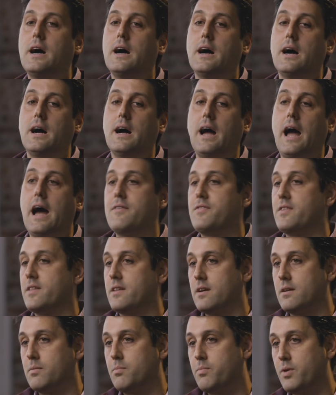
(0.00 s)
Half of
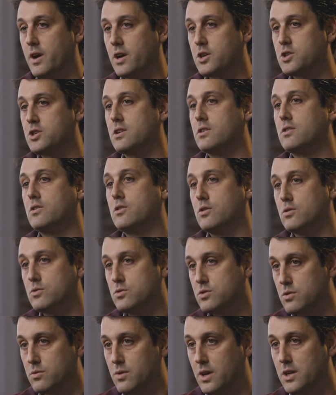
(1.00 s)
the production
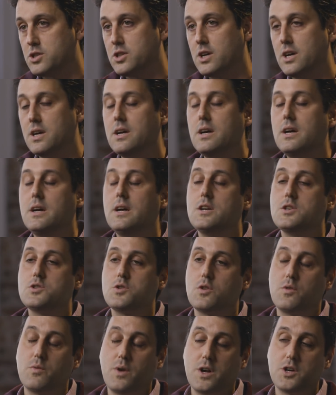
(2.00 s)
goes to Russia.
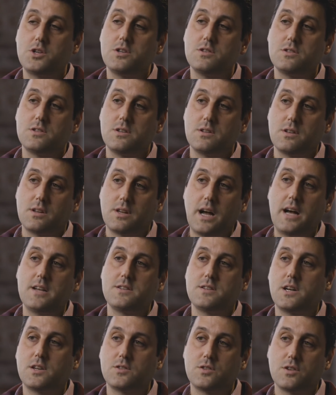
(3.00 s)
So the Russians and
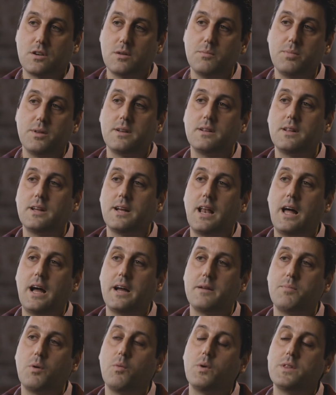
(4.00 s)
Kazakhs are completely
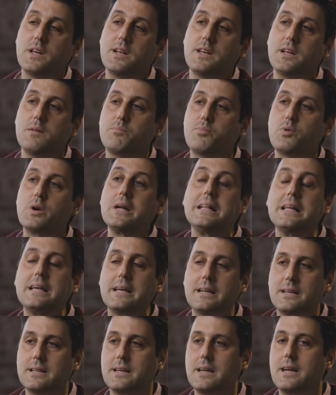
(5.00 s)
aligned. But what they did
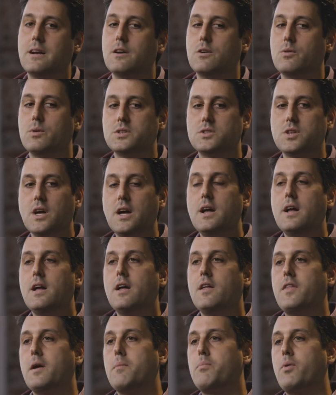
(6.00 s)
brilliantly here was
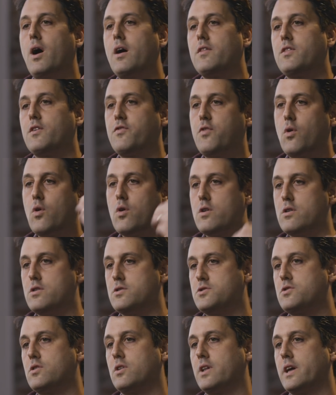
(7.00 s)
they brought the
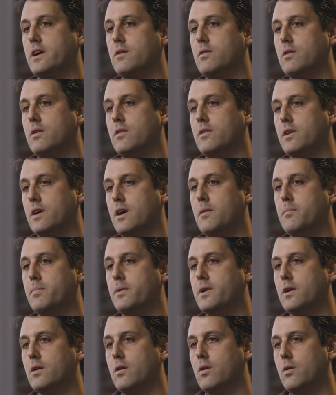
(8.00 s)
foreigners. So like the
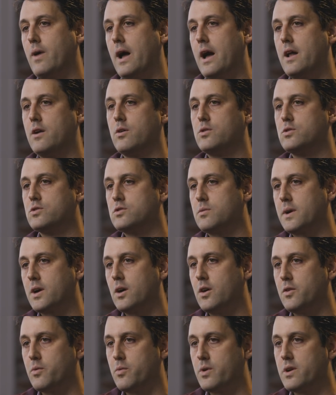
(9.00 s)
company Orano used to be
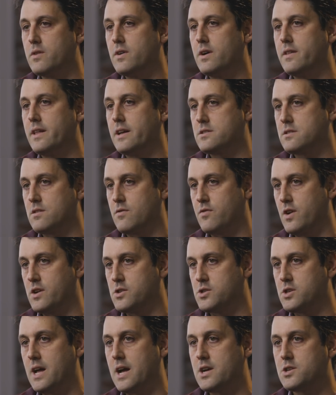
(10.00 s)
called Areva. That's the
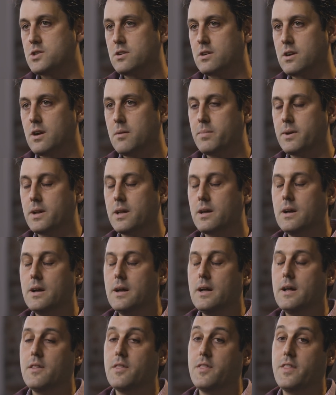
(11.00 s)
French national company.
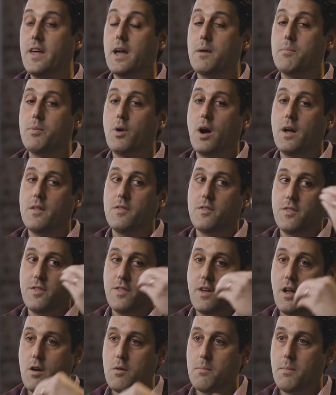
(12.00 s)
They brought
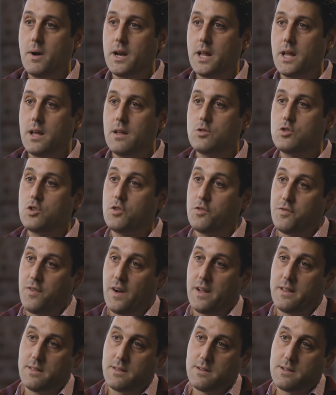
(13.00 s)
their money to
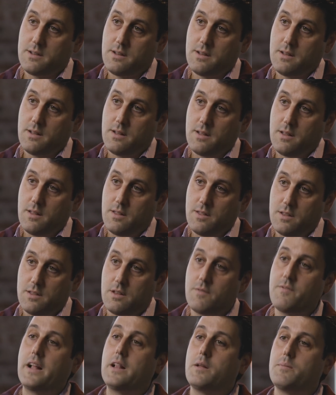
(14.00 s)
fund the
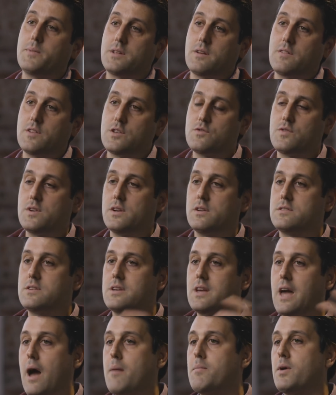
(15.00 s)
development of these fields.
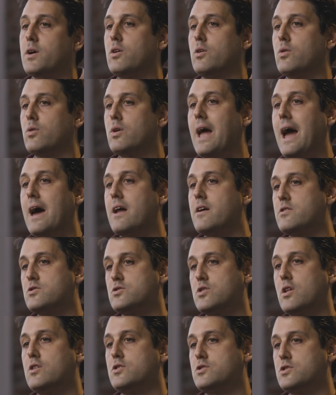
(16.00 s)
Cameco,
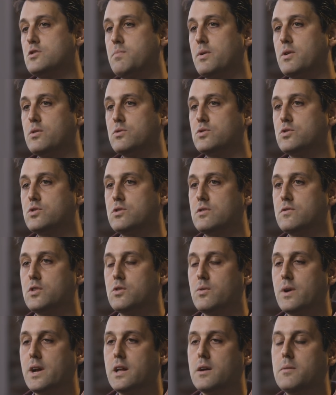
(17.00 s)
Canada's largest producer of
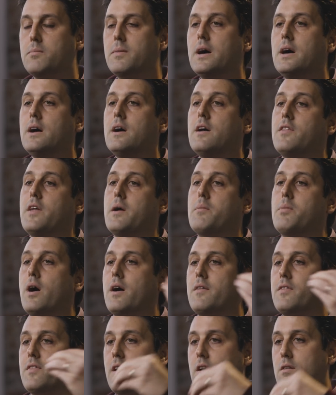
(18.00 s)
uranium, they
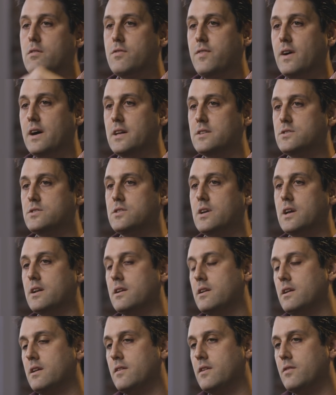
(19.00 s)
brought their funds,
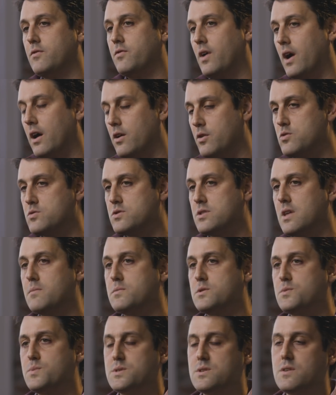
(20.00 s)
and I'll use them
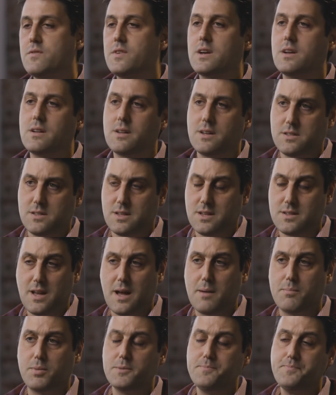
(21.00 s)
specifically as an
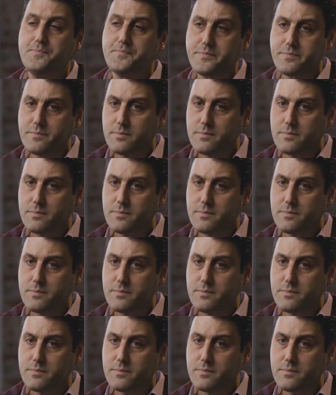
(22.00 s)
example.